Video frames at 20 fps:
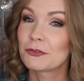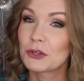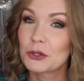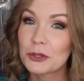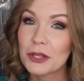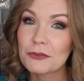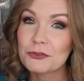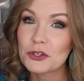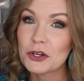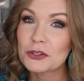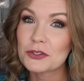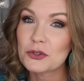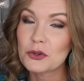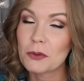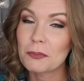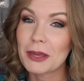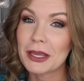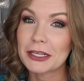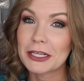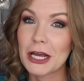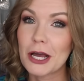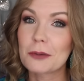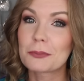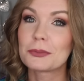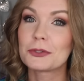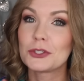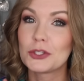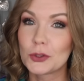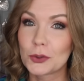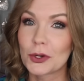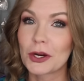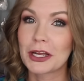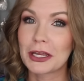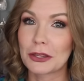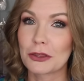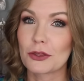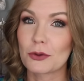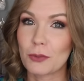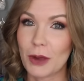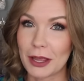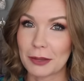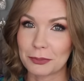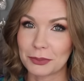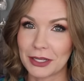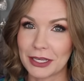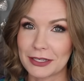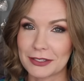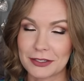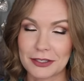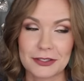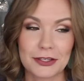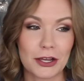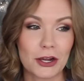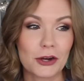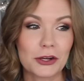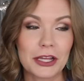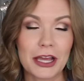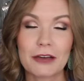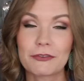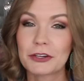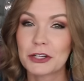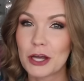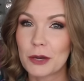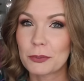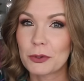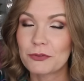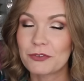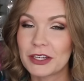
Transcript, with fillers: if you love drugstore makeup, you are in the right place because I already have a couple